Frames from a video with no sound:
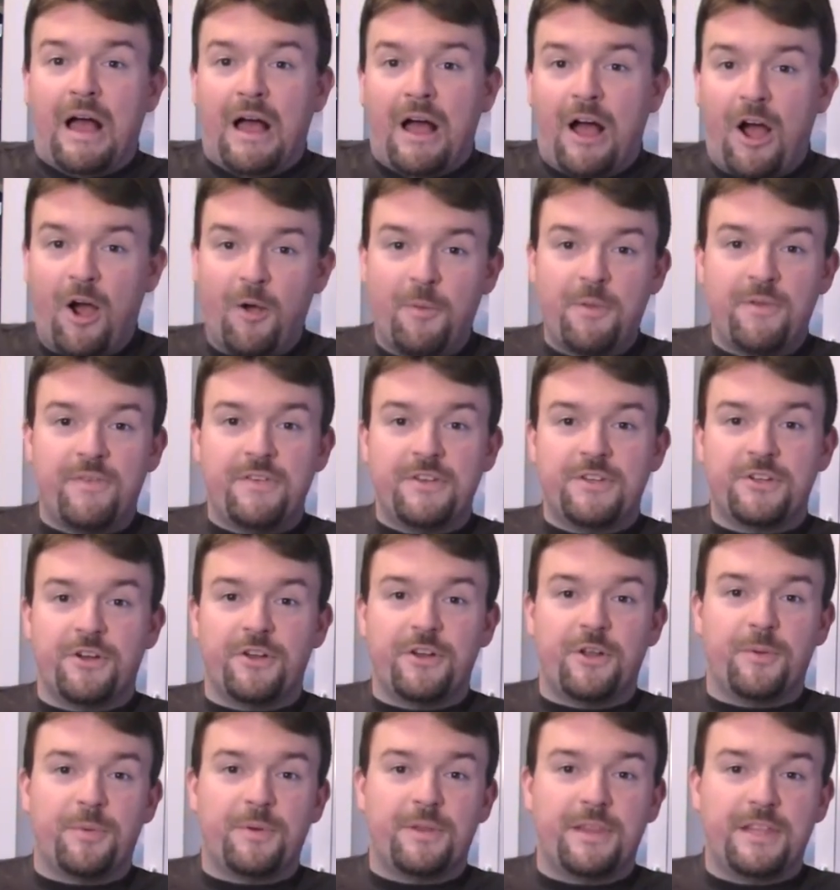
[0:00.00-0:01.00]
hope you've
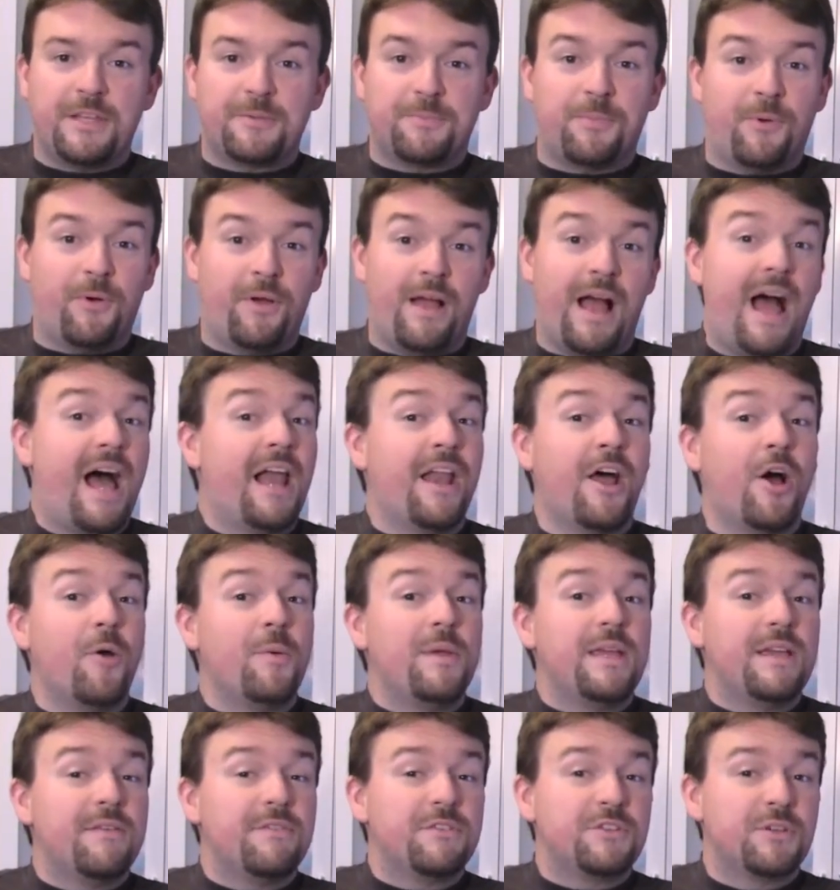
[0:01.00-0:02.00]
enjoyed it up to this point, and hope
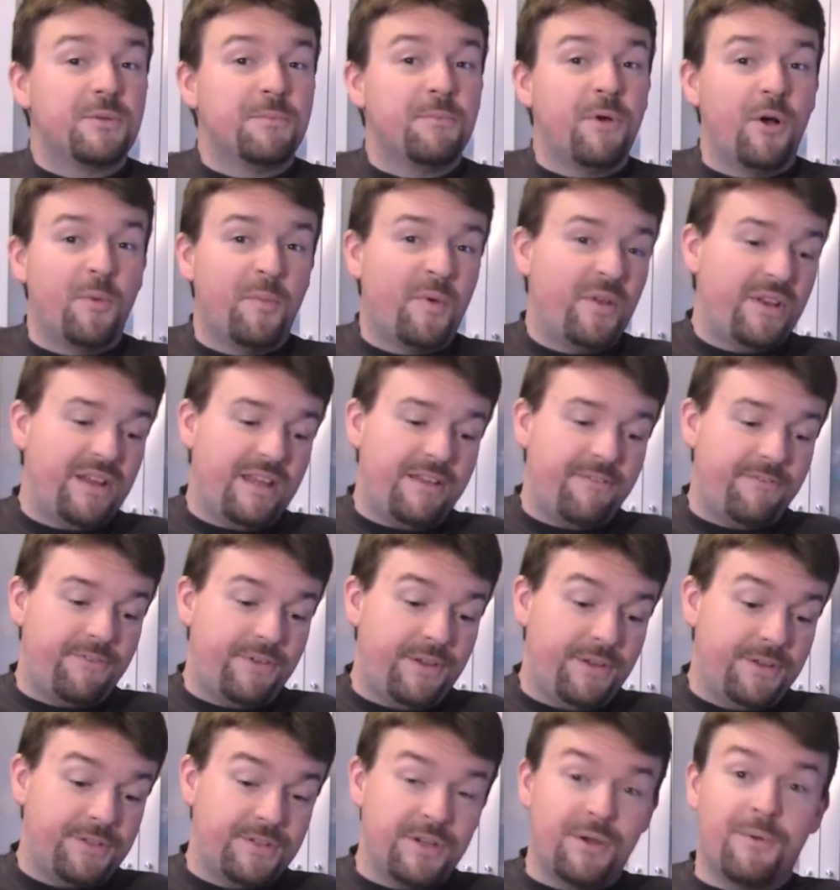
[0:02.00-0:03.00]
you give us some more money in
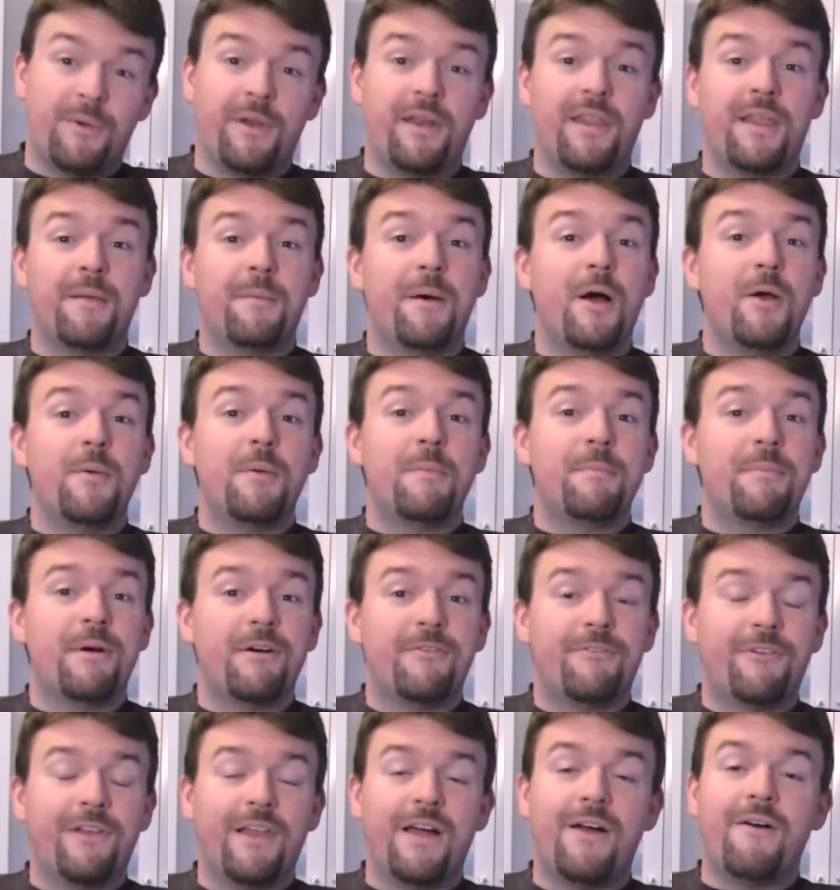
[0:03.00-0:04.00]
future. Well, at the moment,
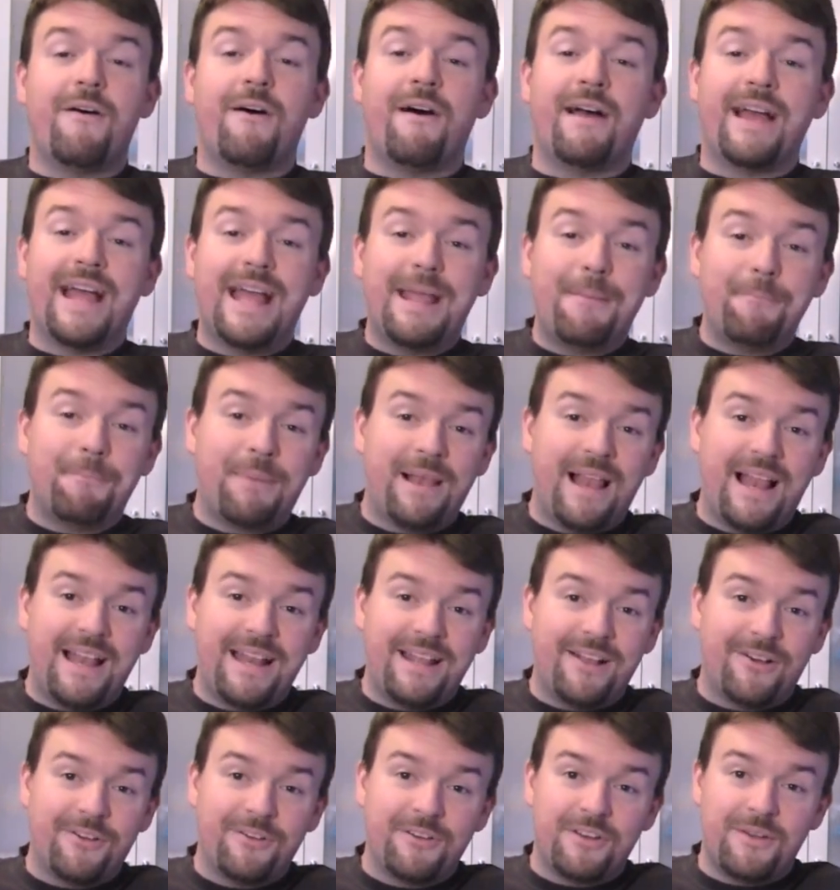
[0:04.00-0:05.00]
Buffalo, I ain't
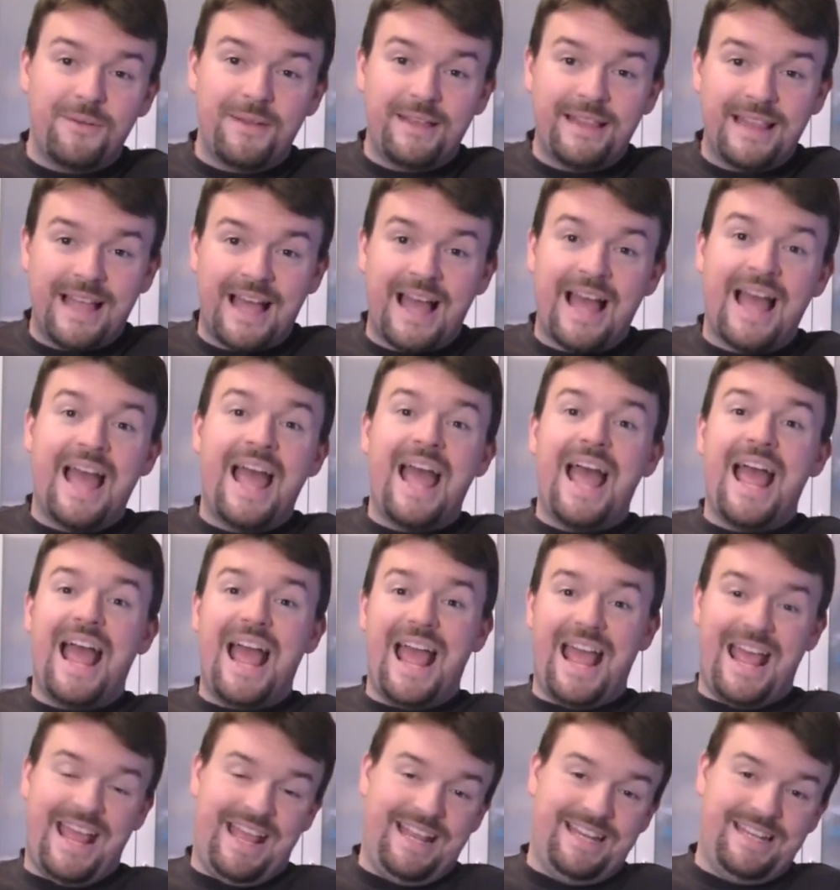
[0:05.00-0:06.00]
planning on doing that
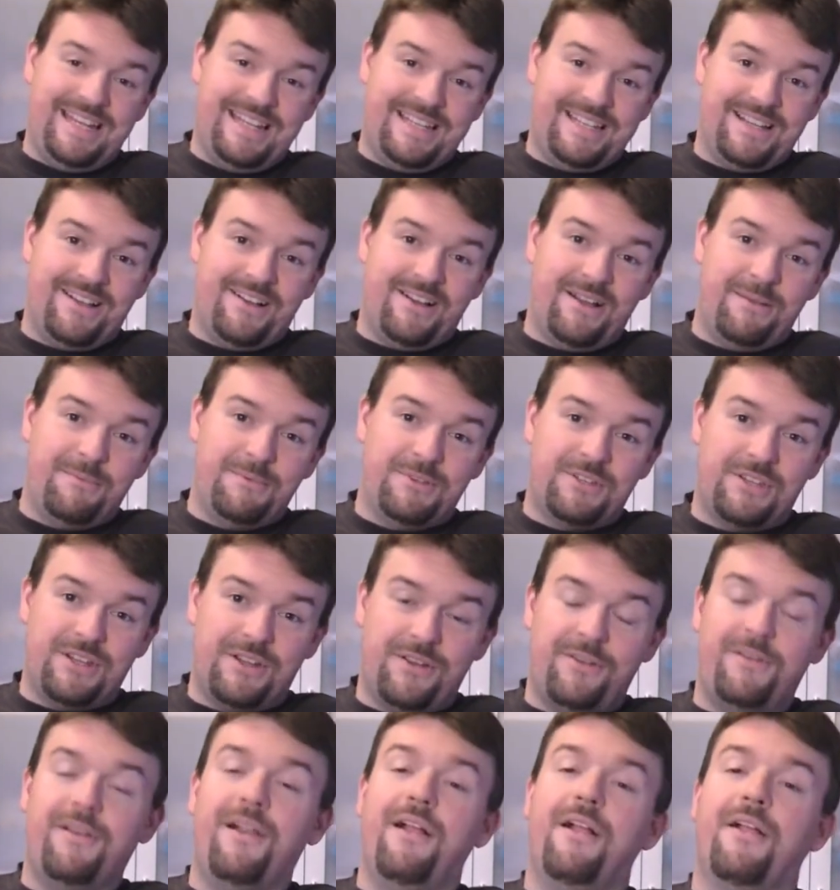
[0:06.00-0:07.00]
anytime
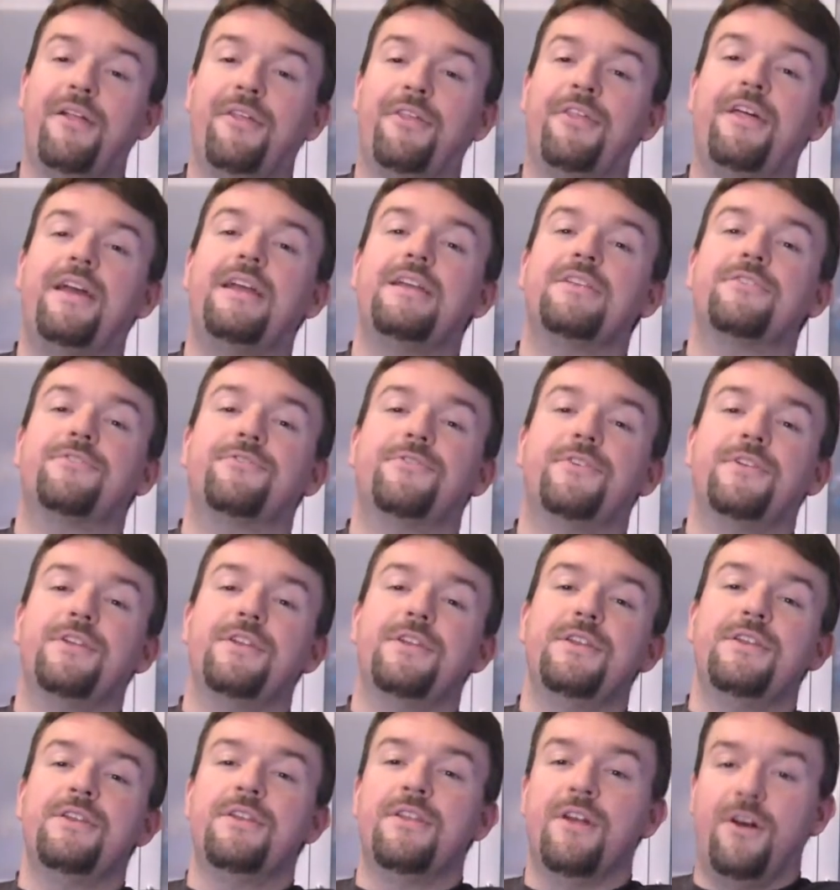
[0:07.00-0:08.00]
soon. Thanks for
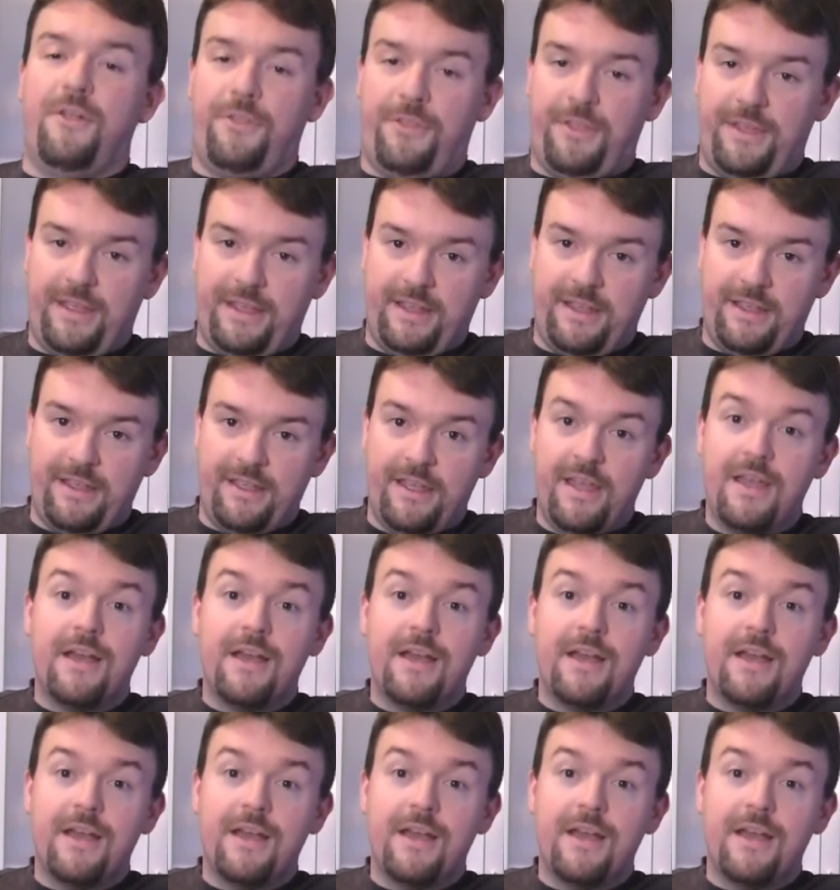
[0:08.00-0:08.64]
nothing.